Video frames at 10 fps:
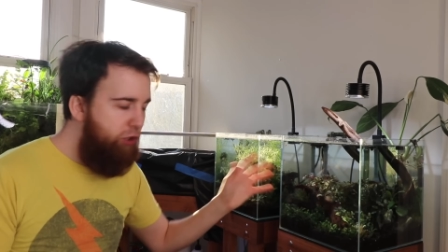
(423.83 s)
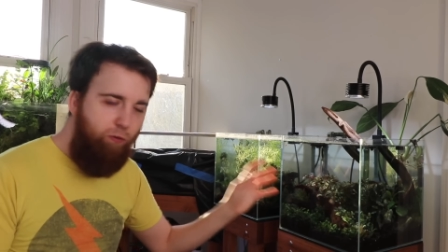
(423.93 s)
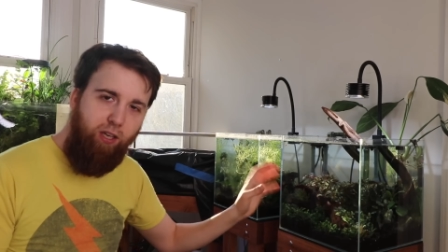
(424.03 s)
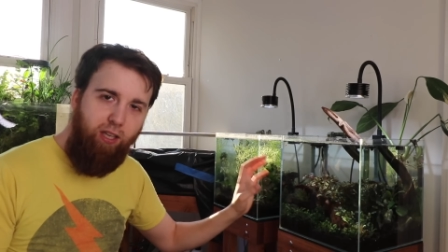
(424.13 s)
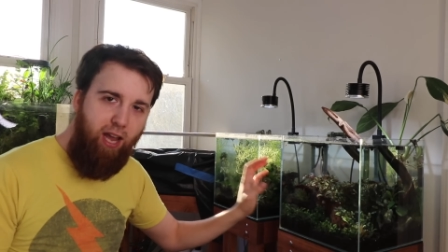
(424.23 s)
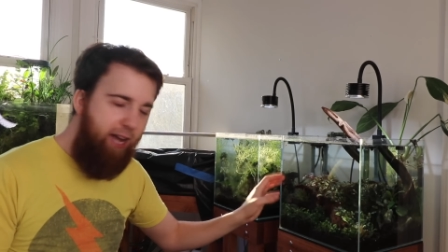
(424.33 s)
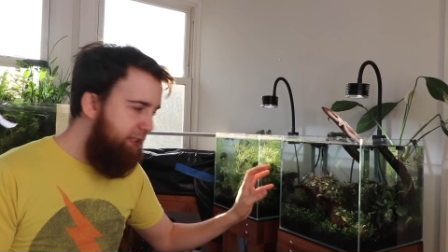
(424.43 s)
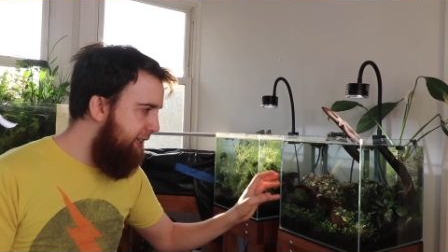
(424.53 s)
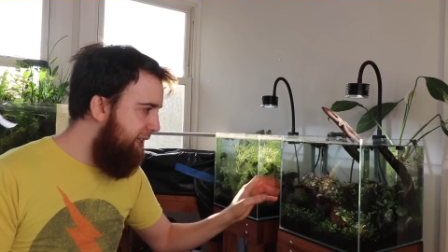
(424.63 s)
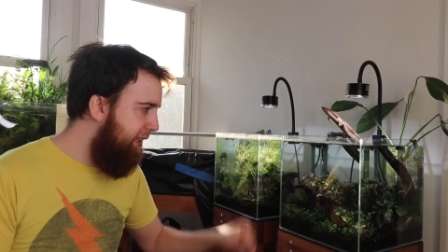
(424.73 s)
to really
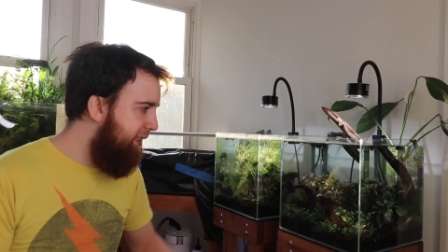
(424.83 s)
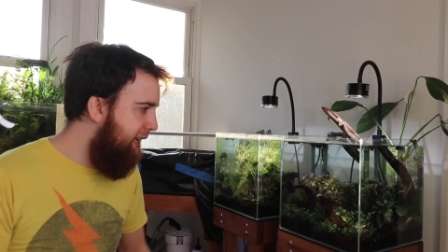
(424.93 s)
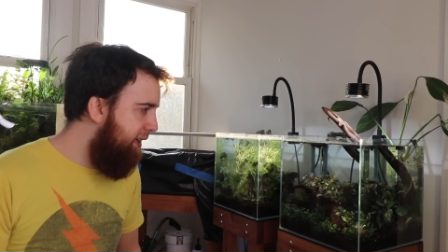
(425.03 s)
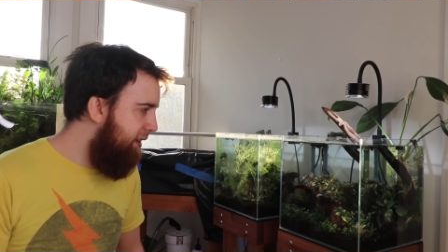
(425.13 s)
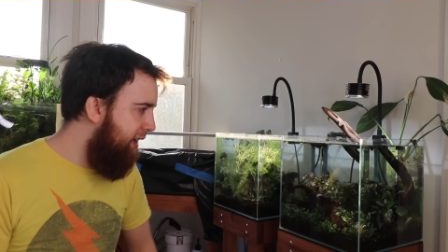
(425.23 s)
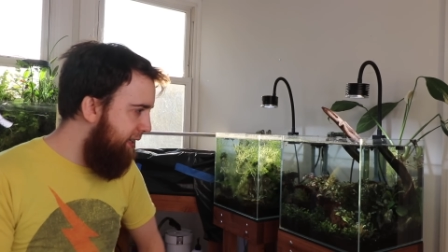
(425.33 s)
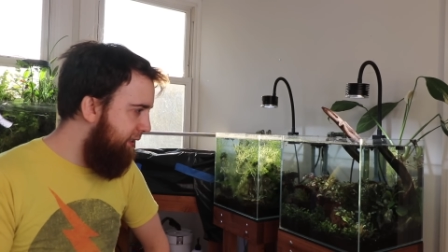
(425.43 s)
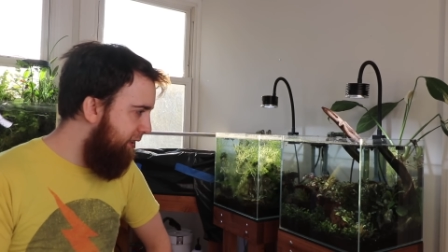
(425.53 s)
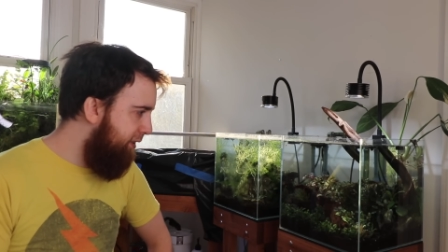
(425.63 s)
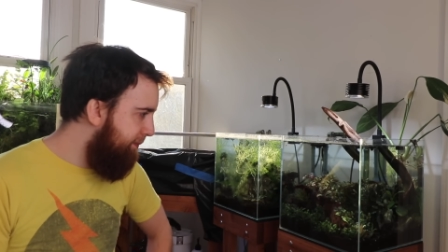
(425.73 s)
accent the tank
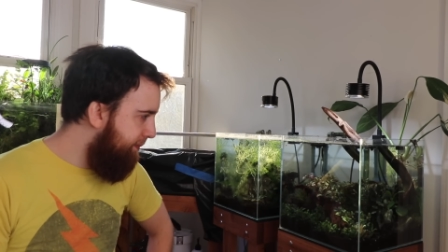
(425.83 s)
nicely.